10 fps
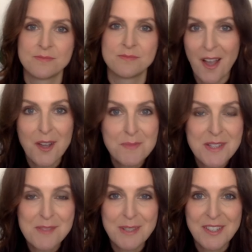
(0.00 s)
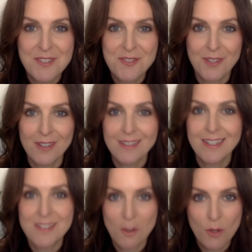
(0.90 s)
I hope this has been useful.
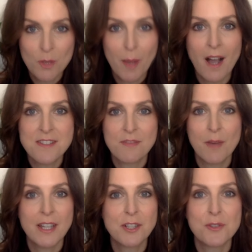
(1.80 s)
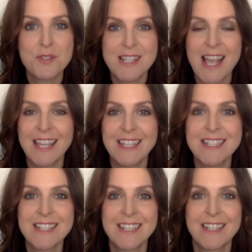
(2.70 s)
It's all part of my crusade
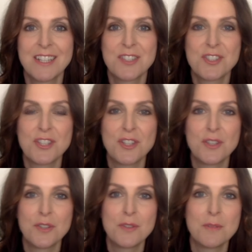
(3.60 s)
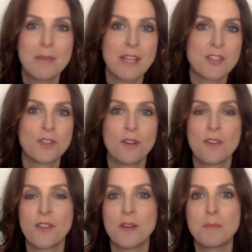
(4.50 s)
to make sure
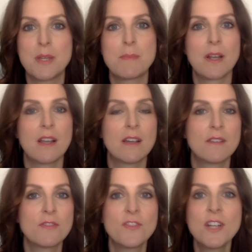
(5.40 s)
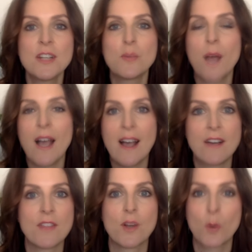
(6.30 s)
that people are fully aware of
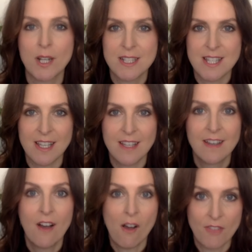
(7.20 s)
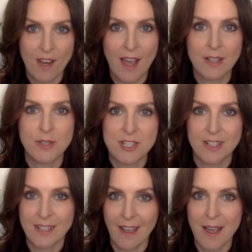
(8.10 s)
the quality of the language
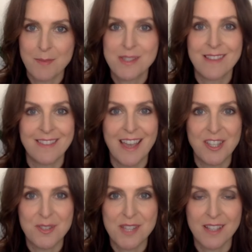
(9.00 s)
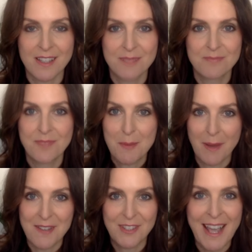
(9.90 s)
learning apps that they're using.
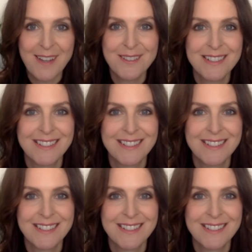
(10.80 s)
Bye for now.